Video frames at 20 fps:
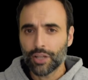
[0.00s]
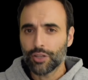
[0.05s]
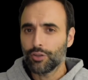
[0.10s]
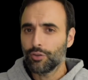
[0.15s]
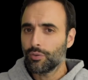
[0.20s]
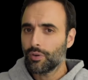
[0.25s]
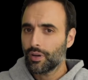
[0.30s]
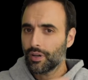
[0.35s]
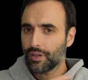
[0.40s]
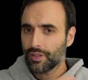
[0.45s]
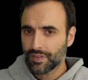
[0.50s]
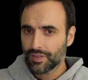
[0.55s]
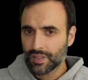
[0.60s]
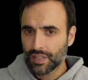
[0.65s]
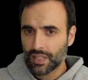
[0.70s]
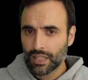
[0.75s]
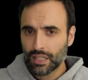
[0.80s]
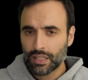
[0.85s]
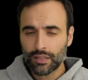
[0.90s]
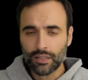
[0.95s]
You are
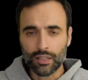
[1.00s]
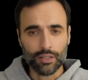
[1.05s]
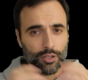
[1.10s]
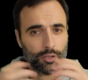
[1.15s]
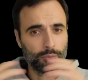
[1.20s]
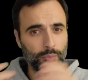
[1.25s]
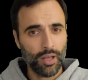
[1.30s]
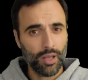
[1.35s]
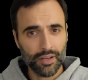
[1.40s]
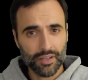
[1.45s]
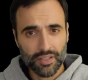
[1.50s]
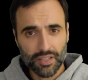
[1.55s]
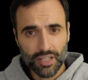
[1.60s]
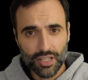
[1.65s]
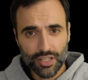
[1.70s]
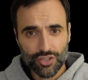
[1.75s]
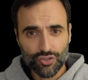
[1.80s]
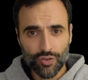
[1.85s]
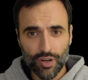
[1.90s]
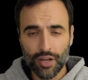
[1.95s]
seeing the
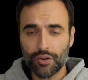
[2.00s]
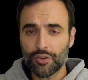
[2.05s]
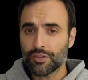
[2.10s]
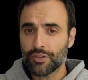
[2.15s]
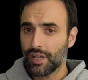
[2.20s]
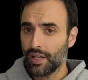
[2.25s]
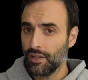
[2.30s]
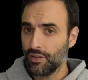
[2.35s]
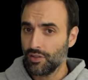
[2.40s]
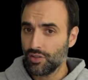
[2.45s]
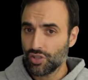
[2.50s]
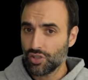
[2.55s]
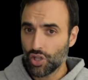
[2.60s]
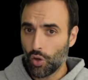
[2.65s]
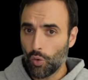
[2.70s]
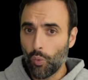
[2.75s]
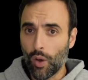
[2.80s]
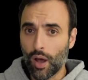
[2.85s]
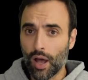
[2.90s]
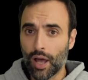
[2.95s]
commodities traders and
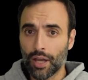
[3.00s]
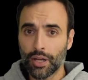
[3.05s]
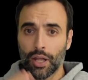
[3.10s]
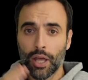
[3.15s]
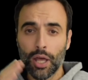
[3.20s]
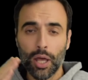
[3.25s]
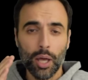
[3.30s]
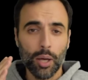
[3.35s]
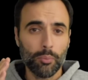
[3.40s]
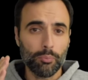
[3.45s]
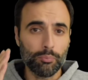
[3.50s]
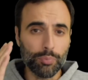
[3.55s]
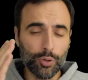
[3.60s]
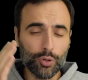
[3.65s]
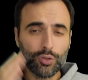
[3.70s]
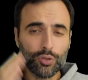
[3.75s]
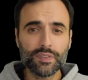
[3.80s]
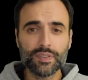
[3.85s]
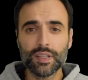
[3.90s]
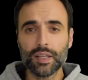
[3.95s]
so on
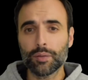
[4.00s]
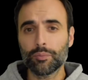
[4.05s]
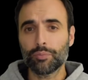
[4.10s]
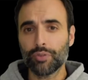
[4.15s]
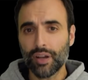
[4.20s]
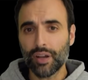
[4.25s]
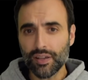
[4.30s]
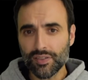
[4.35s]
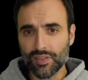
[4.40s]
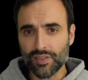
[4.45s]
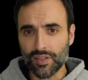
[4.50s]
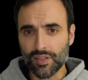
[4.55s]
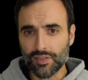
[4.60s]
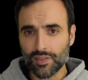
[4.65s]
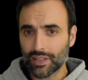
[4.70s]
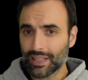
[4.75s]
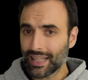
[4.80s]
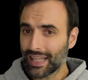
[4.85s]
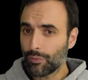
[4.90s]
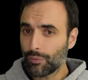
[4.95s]
boosting
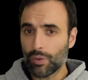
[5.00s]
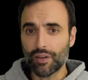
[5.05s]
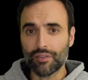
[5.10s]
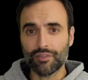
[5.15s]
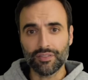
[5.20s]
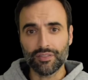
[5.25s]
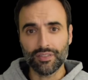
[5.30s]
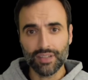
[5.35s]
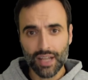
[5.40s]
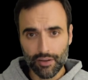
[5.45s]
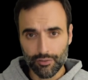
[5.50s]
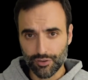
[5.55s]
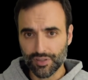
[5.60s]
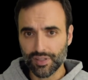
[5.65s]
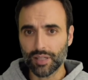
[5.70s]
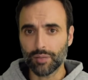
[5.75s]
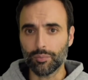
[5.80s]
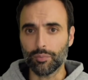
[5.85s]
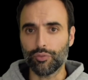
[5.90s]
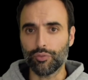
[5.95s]
prices like we have never
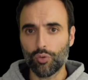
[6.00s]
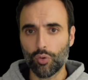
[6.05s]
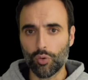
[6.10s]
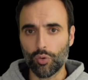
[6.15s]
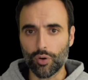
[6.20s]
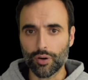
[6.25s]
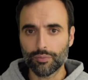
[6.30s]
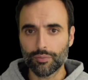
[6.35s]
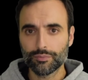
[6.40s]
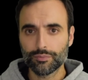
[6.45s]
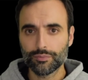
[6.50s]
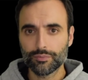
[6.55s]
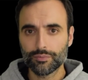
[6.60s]
seen before.